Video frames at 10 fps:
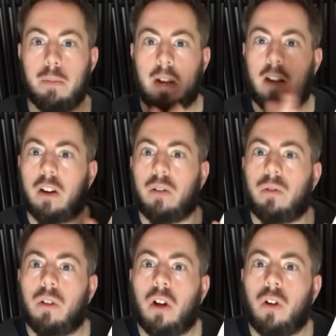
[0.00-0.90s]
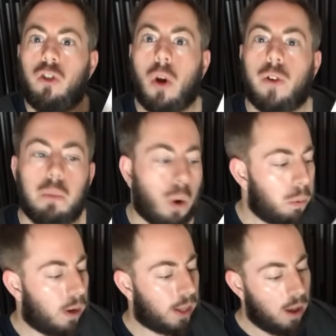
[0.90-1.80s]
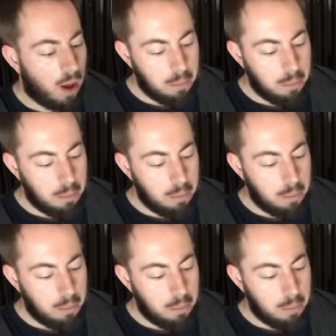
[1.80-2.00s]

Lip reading: a minute and show you properly.